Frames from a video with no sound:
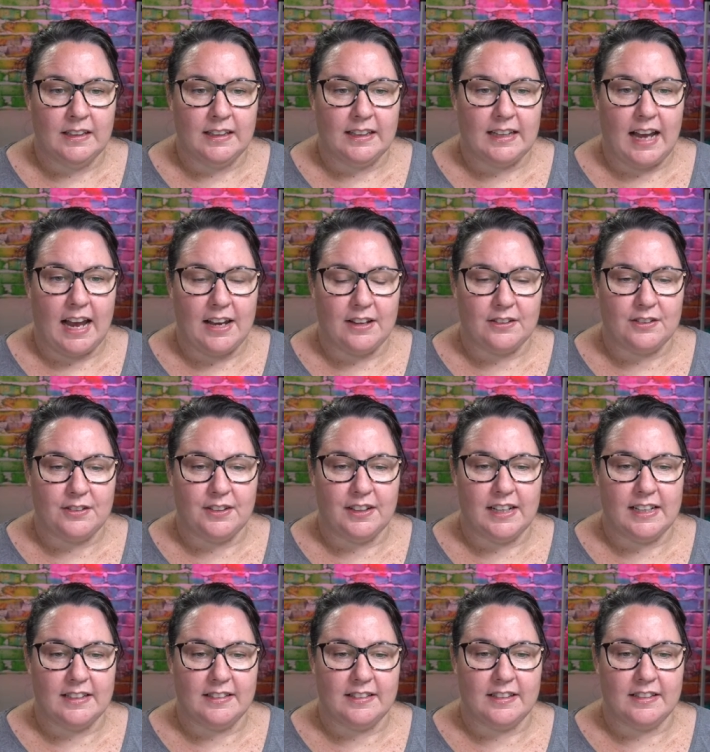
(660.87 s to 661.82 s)
Chaos
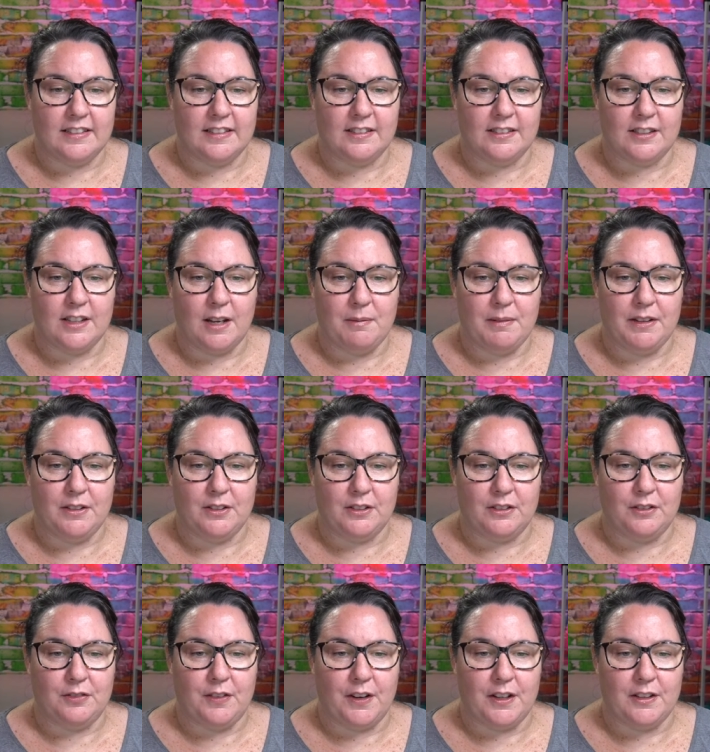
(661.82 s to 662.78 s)
Creator says there's so many
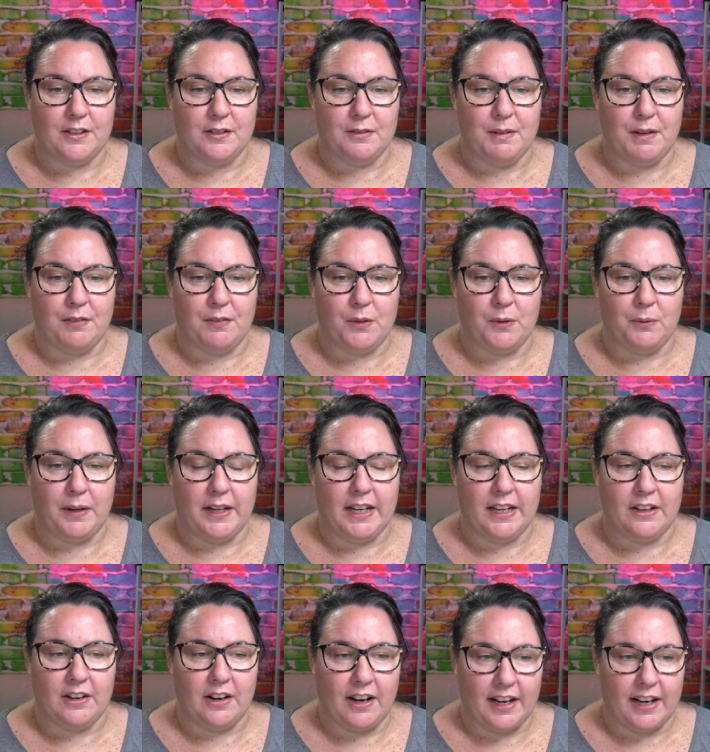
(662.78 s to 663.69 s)
dodgy photos of me from the weekend. I